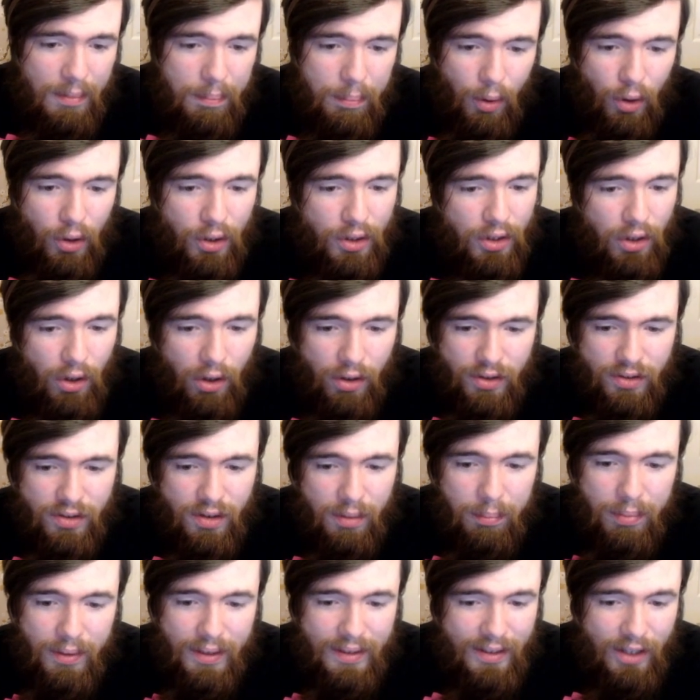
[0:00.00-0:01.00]
Barkion is
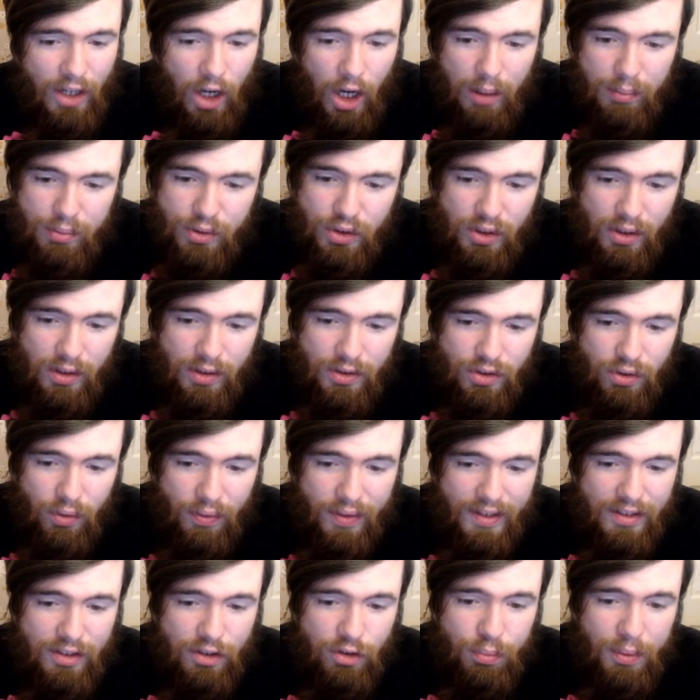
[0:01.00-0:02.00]
completely optional. So
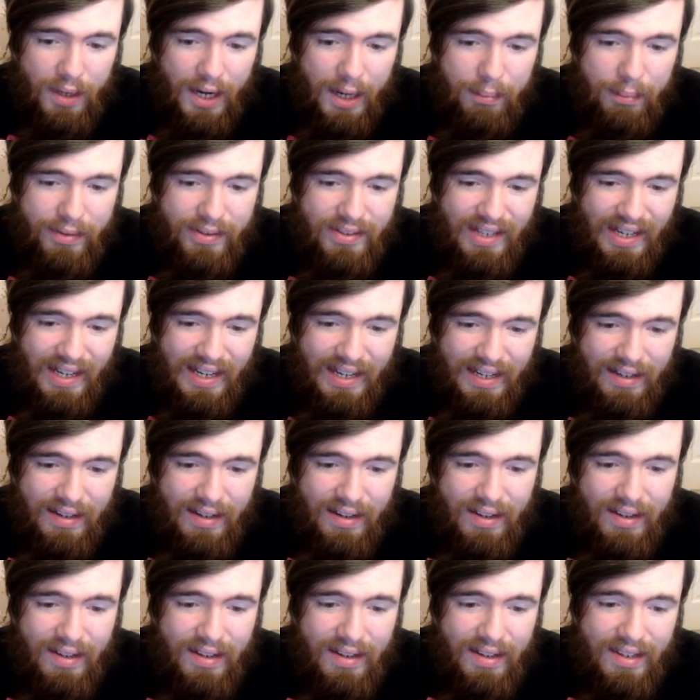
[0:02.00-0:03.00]
this is what I would say
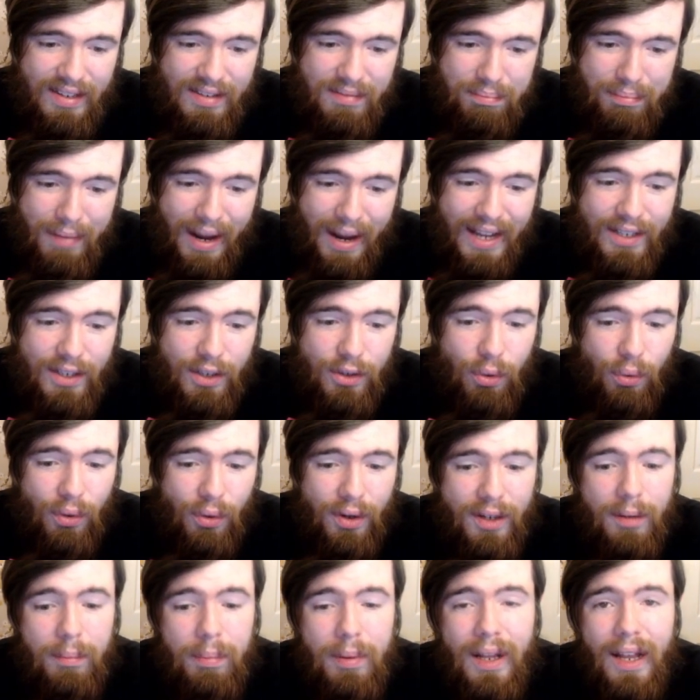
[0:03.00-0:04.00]
is
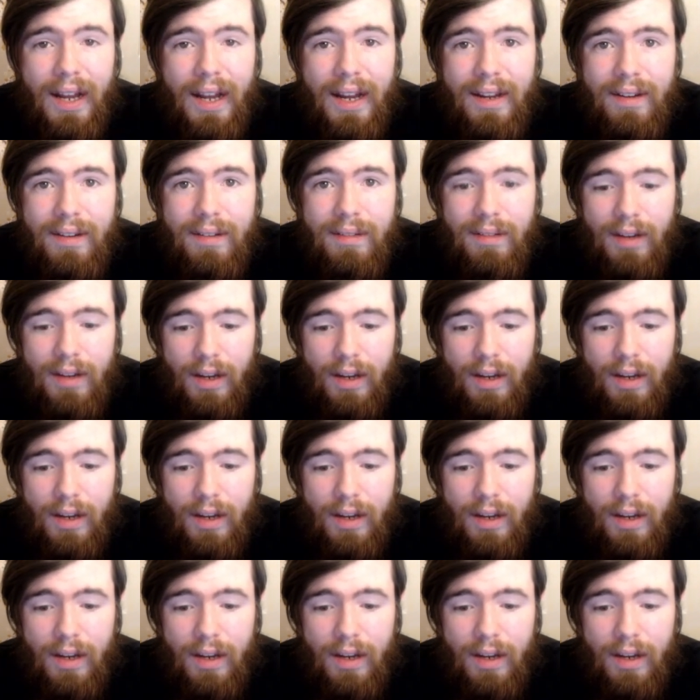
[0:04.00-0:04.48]
mandatory to play.